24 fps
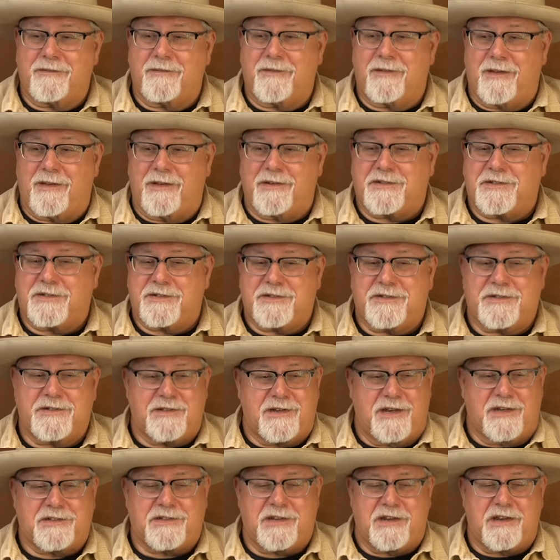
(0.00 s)

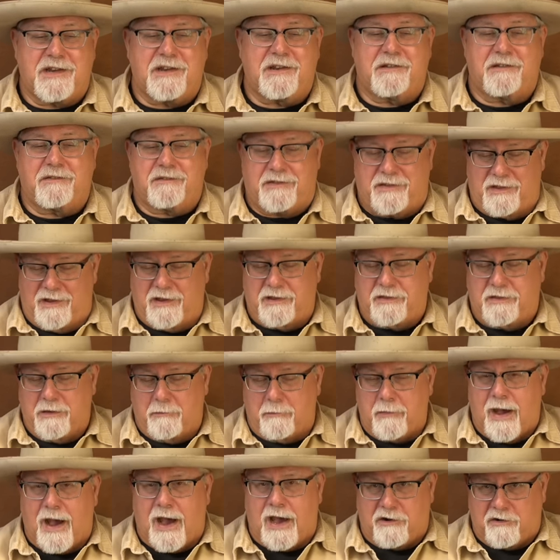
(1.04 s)
it's in the
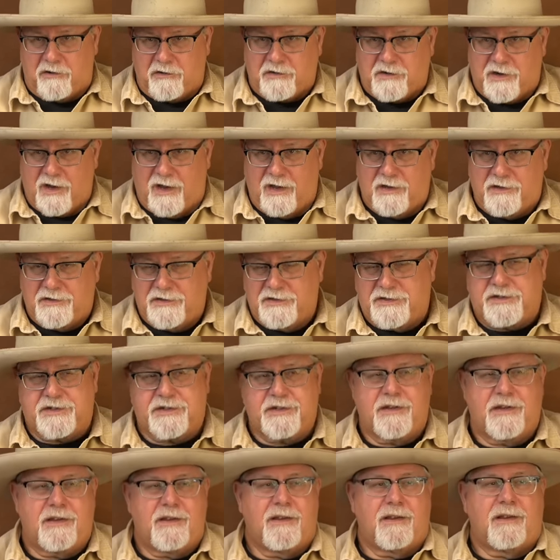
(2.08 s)
modern guns,
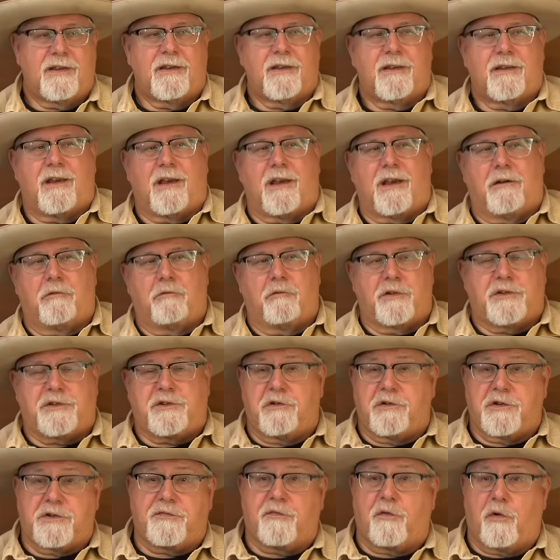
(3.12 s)
which
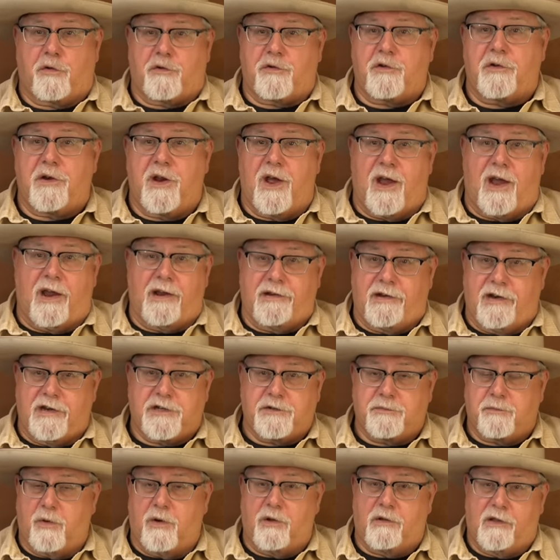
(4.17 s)
use 429
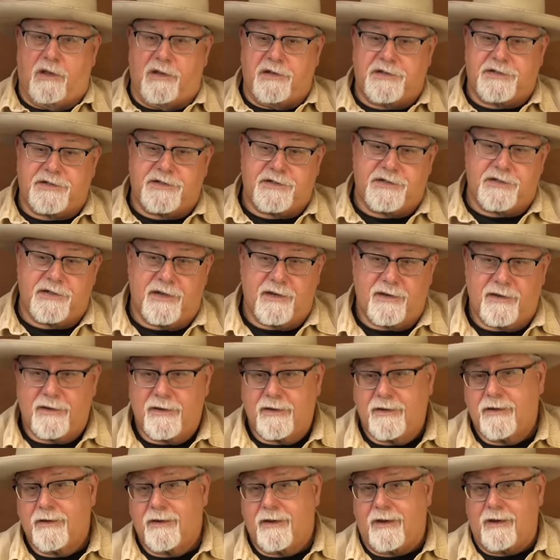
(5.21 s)
inch bullets,
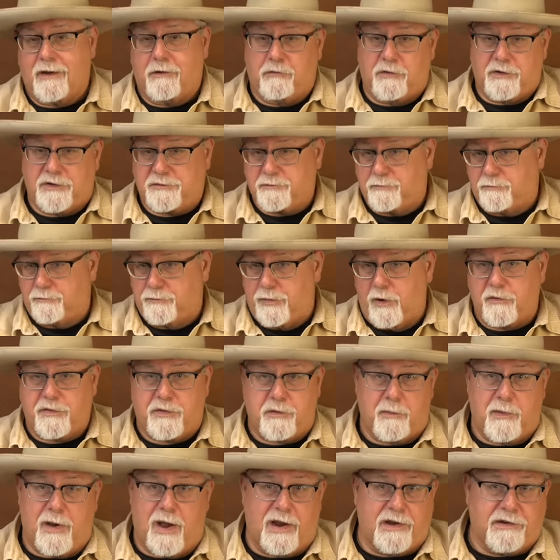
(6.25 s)
which both
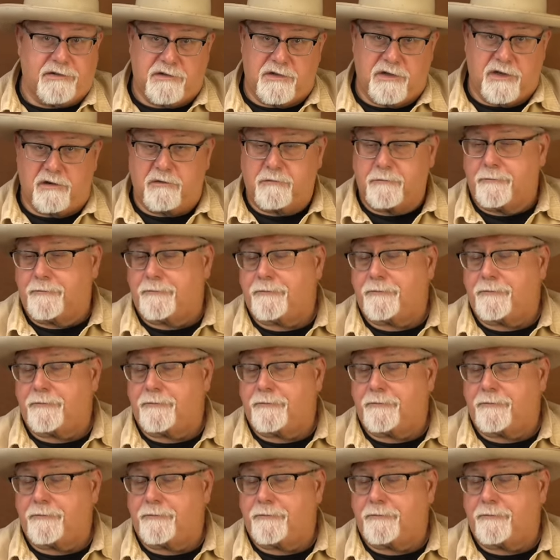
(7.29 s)
of mine do.